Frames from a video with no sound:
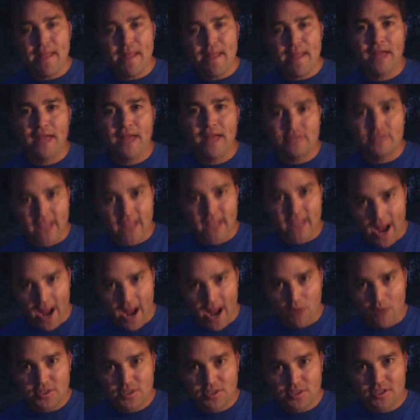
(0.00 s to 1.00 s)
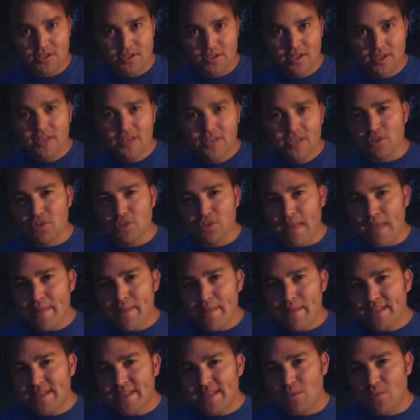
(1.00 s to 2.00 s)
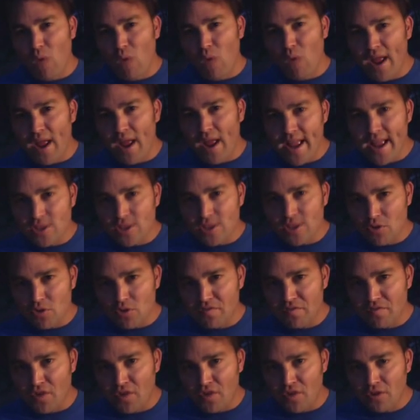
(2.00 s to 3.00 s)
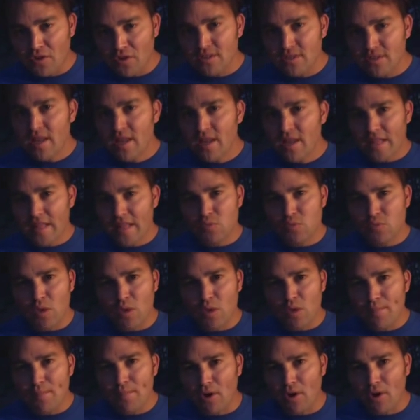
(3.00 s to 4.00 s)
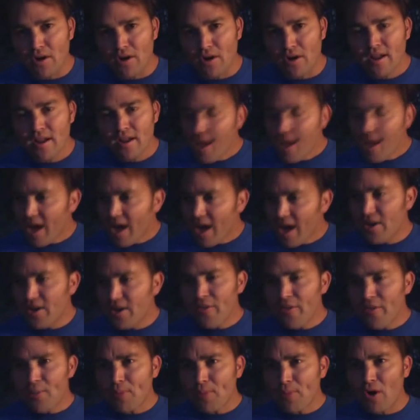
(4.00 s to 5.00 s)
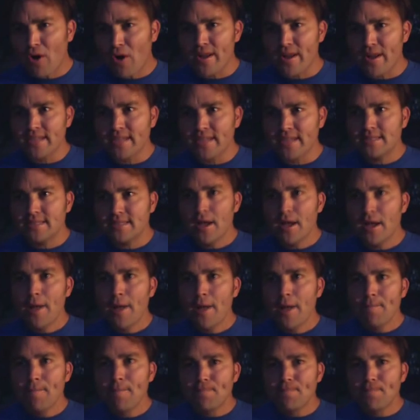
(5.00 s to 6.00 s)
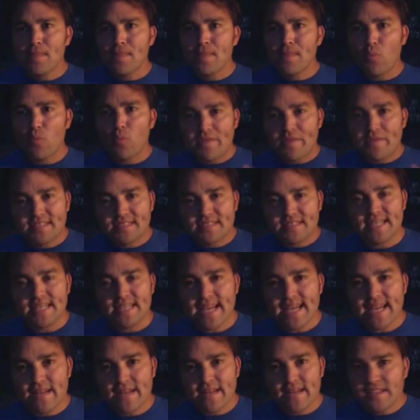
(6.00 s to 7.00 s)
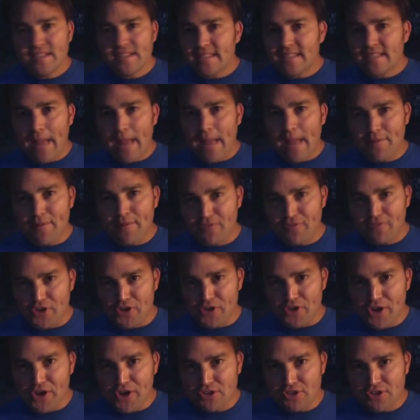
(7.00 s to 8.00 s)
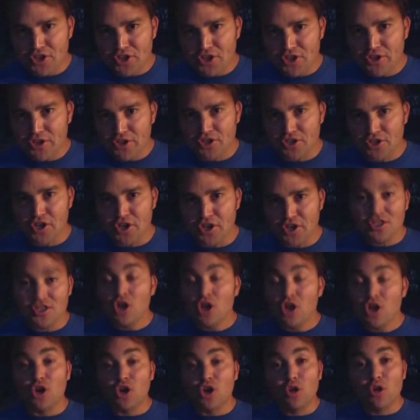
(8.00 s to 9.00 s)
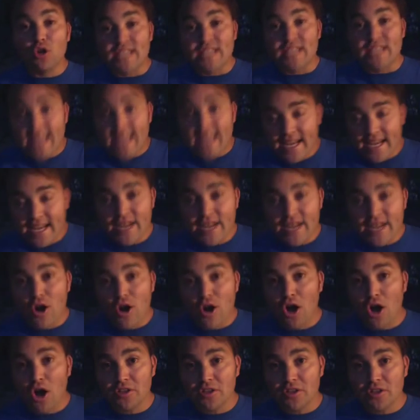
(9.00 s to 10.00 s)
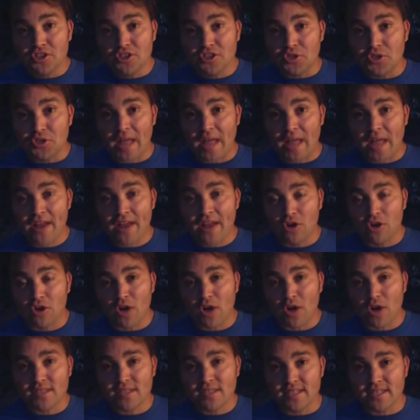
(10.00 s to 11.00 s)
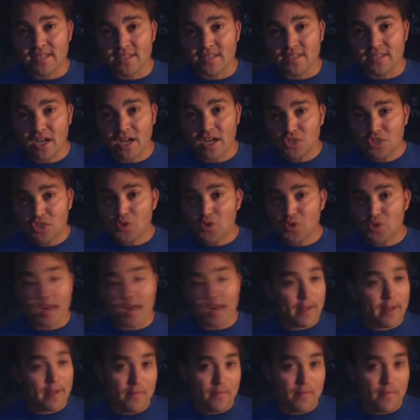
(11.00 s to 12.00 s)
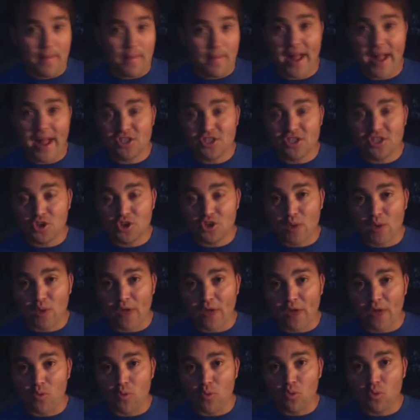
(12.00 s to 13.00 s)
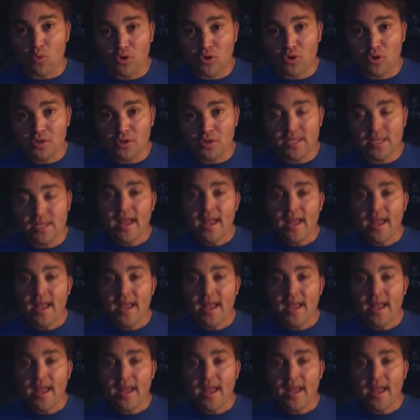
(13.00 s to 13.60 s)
males out? So maybe is it YA's own fault? That's one part. Another part is, we've seen, this has happened for years and years and years. Go to any college you like across this country, I imagine around the world,